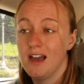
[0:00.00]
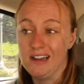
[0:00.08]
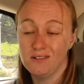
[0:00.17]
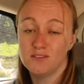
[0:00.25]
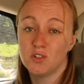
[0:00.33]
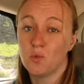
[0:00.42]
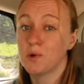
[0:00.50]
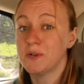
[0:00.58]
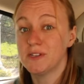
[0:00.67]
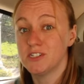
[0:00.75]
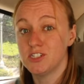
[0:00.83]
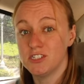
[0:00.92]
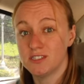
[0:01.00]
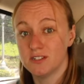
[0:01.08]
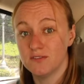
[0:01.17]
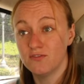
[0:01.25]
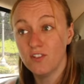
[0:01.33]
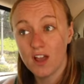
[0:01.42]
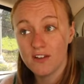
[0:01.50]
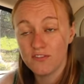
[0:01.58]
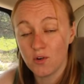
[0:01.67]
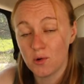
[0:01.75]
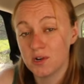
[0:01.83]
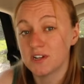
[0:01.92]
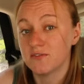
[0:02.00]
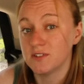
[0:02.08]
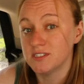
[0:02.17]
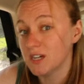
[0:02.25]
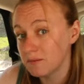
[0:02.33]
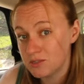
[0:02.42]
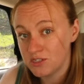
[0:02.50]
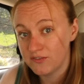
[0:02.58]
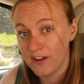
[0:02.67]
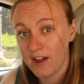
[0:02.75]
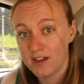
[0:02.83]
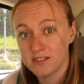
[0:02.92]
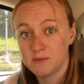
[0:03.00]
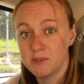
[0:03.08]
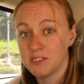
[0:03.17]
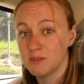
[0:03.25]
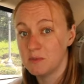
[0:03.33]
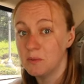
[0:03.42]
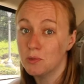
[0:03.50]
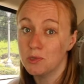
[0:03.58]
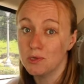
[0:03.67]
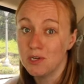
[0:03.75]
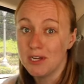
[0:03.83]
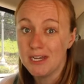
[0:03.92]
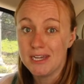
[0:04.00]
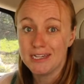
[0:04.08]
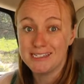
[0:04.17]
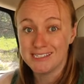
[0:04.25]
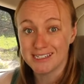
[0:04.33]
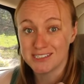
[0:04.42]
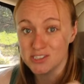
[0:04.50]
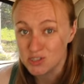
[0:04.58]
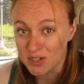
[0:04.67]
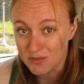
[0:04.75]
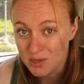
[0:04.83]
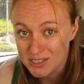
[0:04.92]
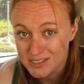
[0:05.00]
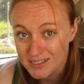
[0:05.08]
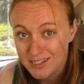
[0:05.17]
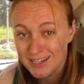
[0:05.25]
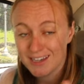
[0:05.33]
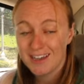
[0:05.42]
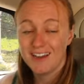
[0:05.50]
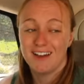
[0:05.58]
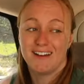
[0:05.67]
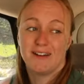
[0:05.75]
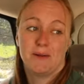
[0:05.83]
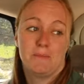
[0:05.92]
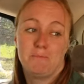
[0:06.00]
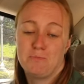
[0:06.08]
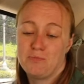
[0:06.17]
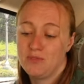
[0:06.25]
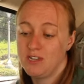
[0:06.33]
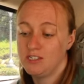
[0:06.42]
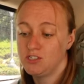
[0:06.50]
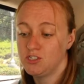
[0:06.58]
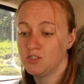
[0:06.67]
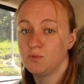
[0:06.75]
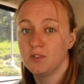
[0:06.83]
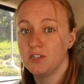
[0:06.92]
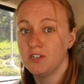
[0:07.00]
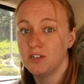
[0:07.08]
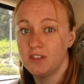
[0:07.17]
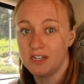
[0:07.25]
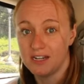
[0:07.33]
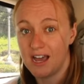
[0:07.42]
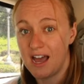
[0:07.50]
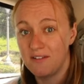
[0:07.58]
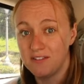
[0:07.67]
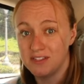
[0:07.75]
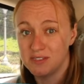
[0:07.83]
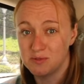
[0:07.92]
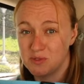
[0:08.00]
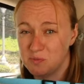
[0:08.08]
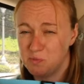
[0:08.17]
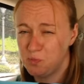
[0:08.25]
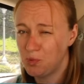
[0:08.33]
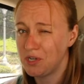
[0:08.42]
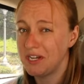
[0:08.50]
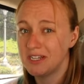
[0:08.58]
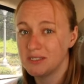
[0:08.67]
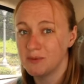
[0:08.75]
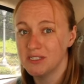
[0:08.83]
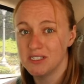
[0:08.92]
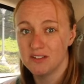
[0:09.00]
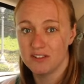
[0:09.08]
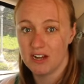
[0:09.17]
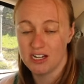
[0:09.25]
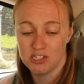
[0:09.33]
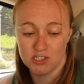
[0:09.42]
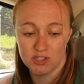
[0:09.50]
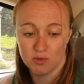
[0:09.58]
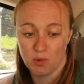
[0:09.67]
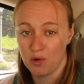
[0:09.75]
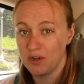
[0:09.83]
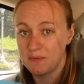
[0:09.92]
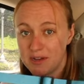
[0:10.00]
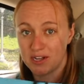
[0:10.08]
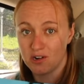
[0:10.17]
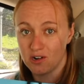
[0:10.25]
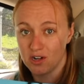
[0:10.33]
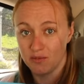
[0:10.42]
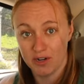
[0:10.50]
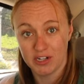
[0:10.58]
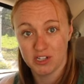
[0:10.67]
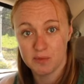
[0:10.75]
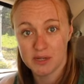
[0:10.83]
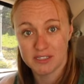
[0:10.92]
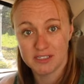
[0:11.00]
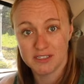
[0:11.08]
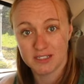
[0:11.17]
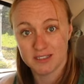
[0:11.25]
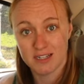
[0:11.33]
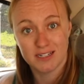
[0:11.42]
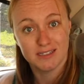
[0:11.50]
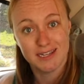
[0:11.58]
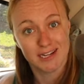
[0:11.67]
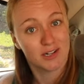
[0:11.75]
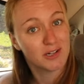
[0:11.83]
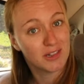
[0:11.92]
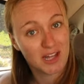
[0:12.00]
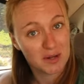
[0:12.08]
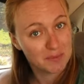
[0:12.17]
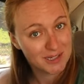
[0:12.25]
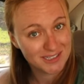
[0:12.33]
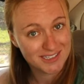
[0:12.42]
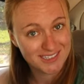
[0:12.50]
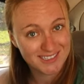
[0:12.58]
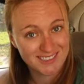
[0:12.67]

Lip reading: I don't have to worry that she's gonna fly forward if we stop too fast, because people in Texas drive crazily. It's just a really good thing to have, and this was pretty expensive, and I just throw it in my car on a regular basis because I take her a lot of places.